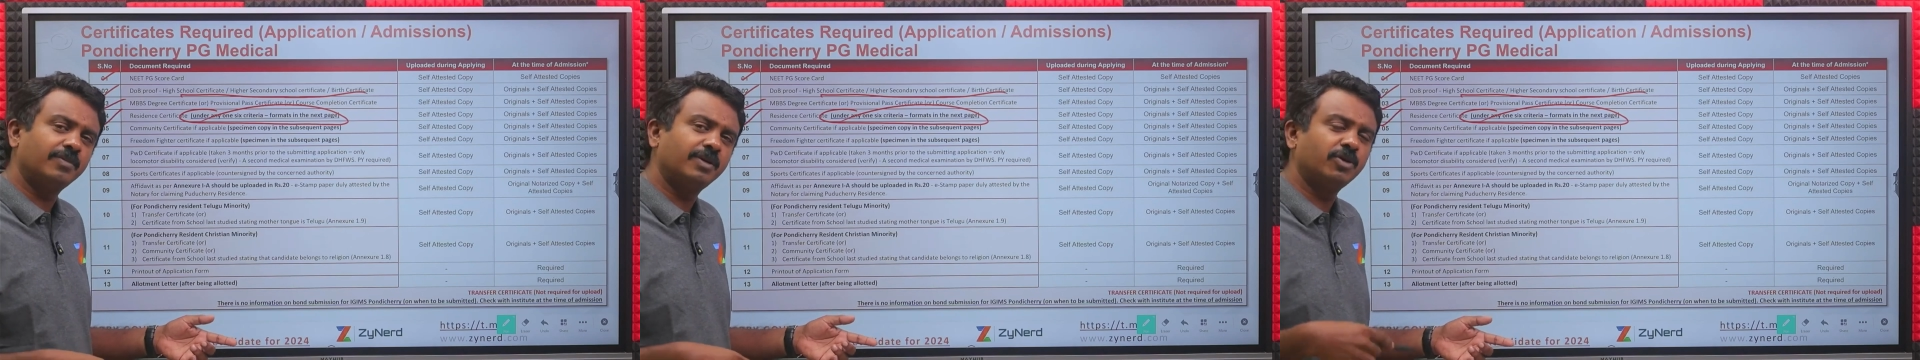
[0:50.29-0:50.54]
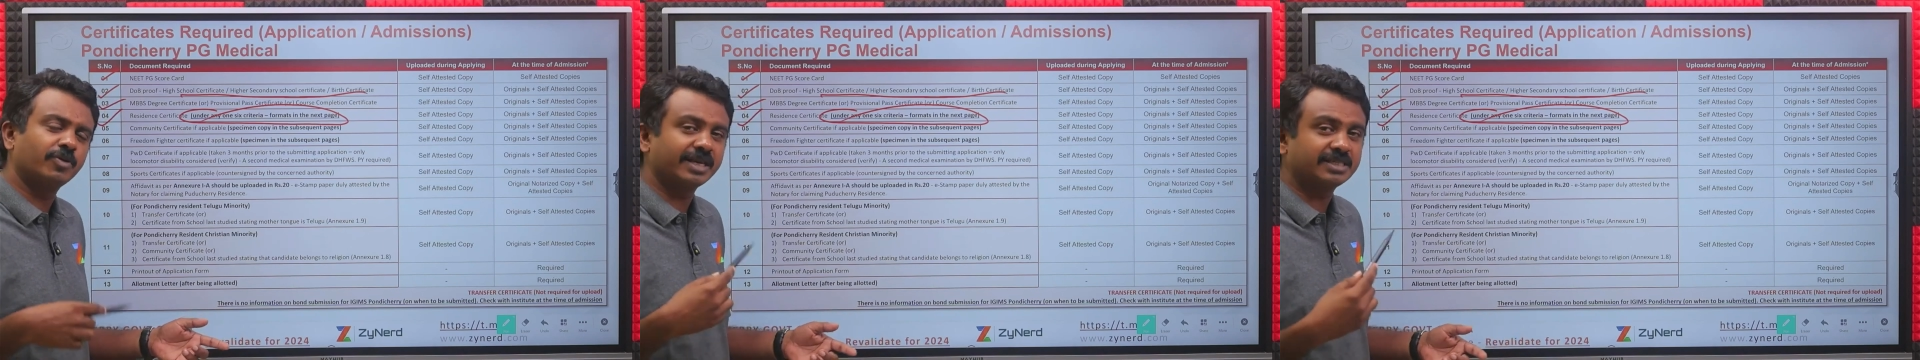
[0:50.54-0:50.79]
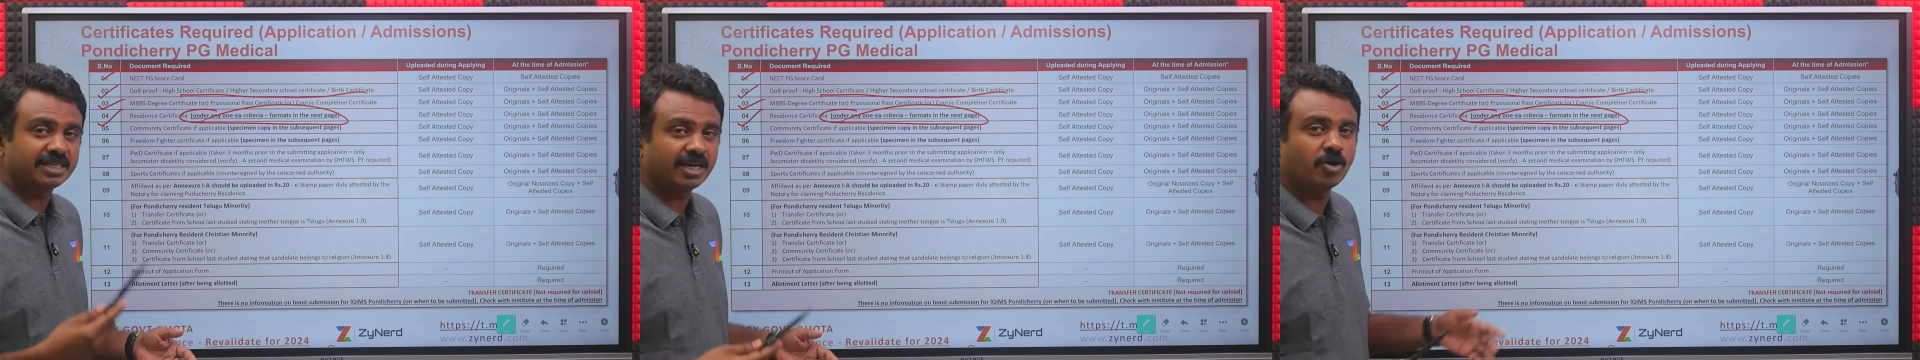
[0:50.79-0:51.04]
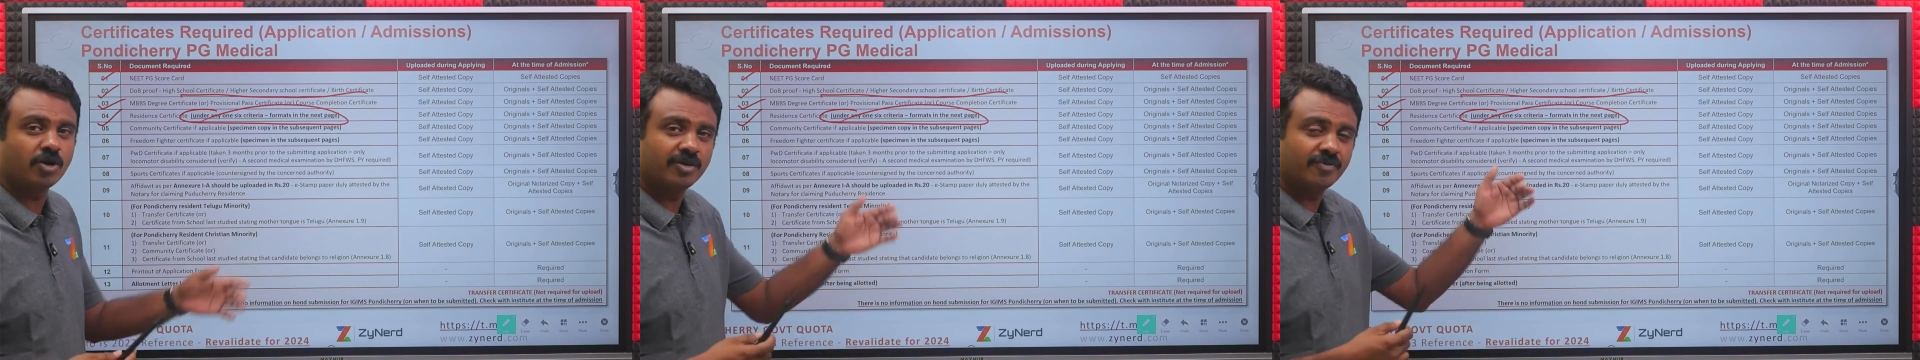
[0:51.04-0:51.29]
You can check
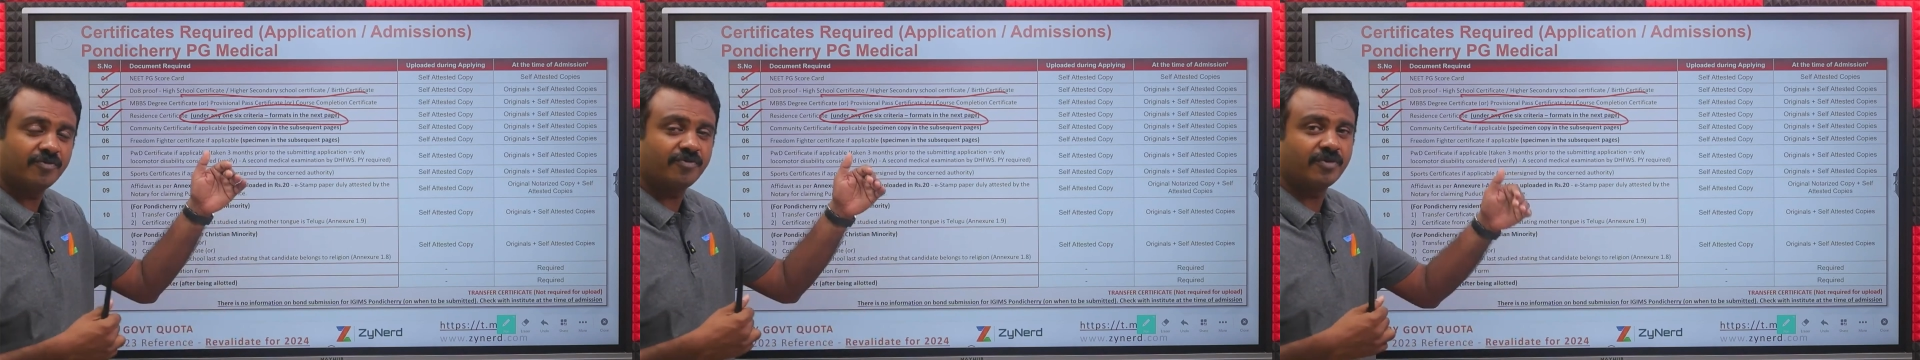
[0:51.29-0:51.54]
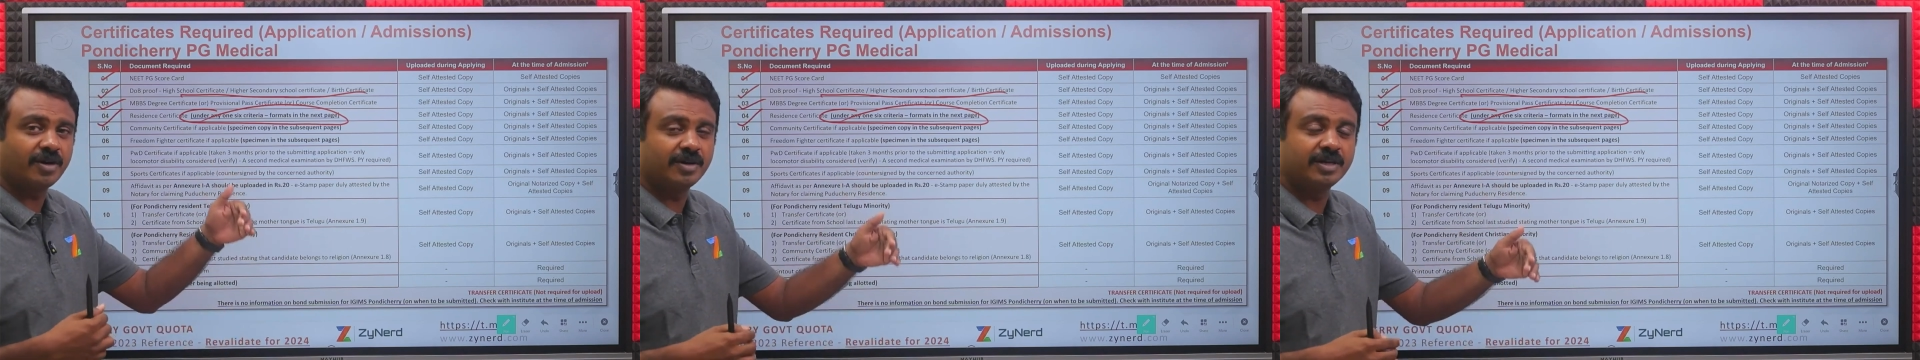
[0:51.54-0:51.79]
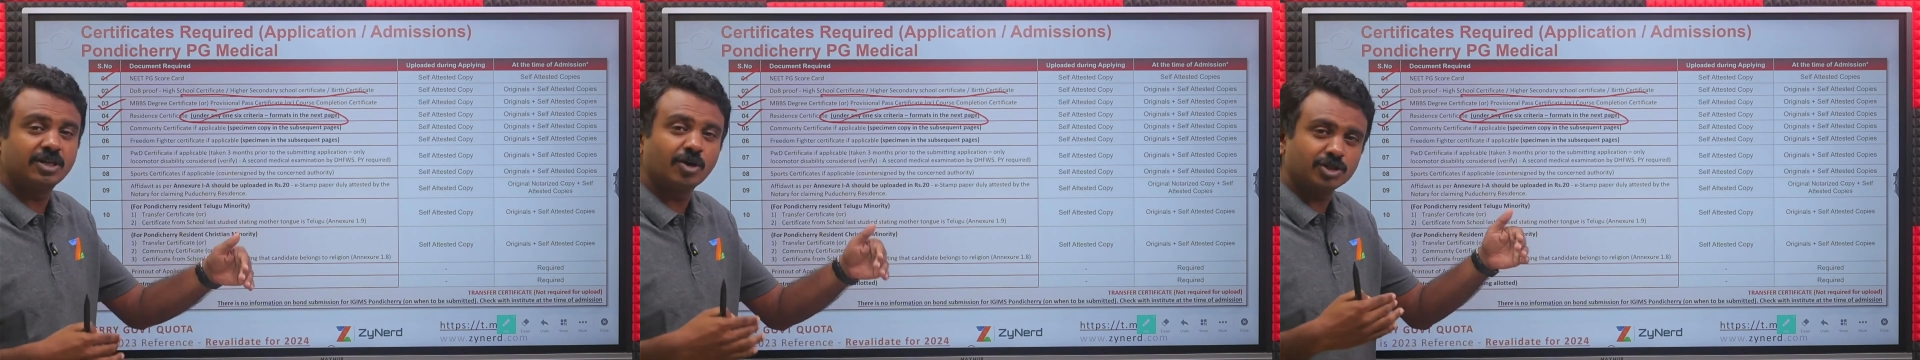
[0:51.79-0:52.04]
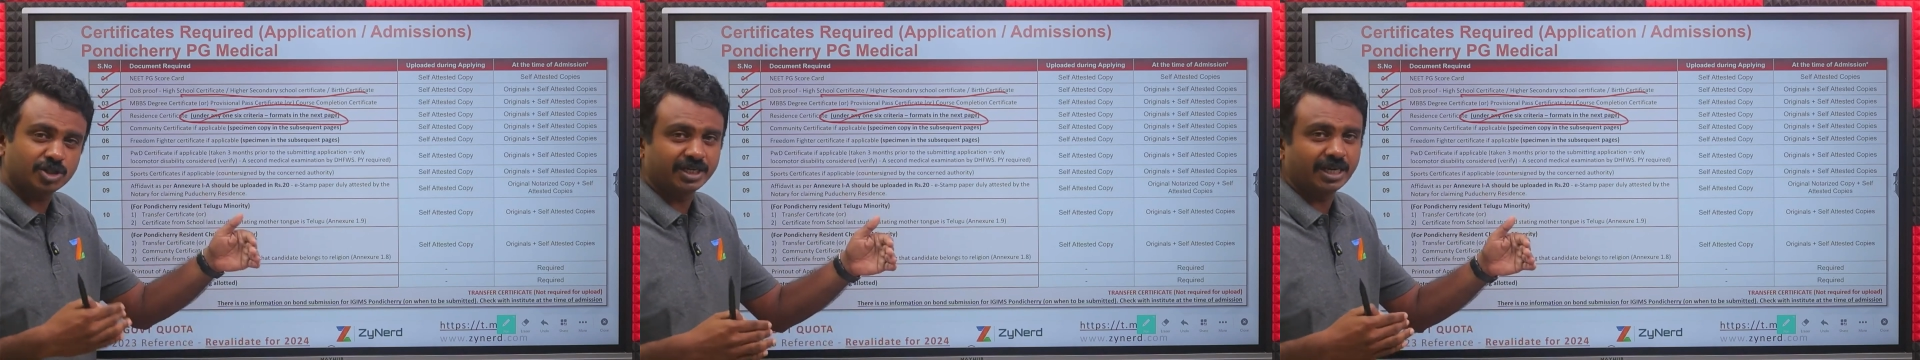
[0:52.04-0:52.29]
on, it will
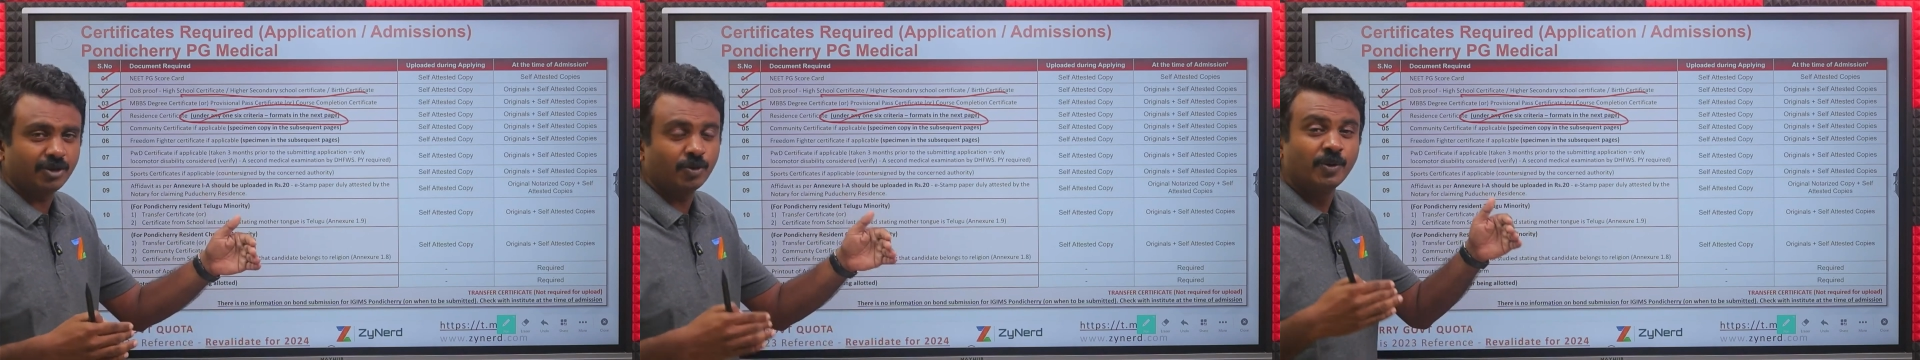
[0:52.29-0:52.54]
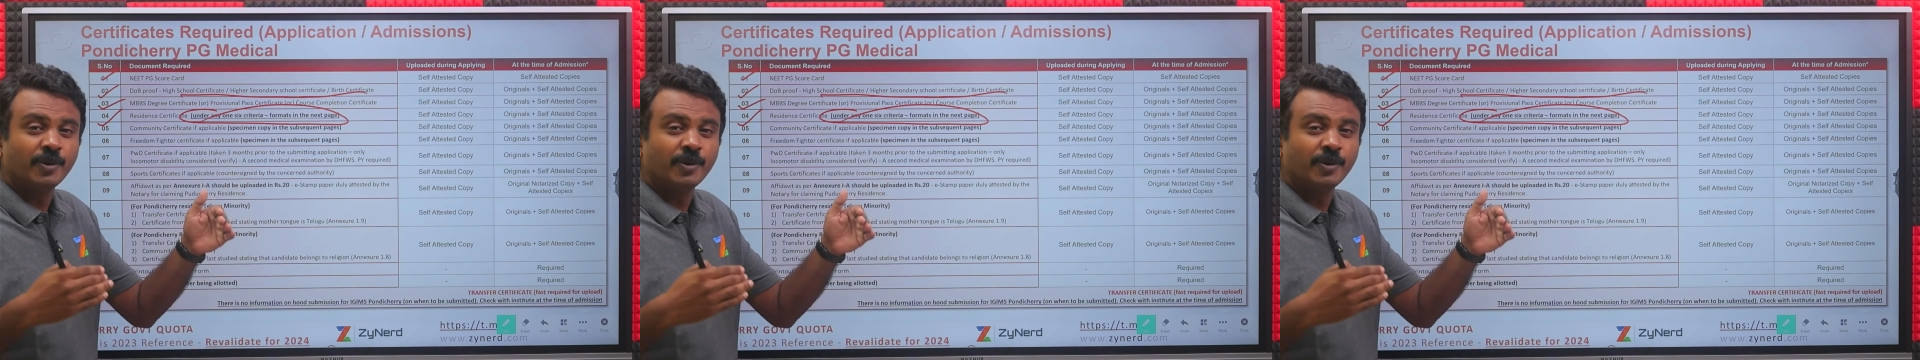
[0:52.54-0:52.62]
also tell you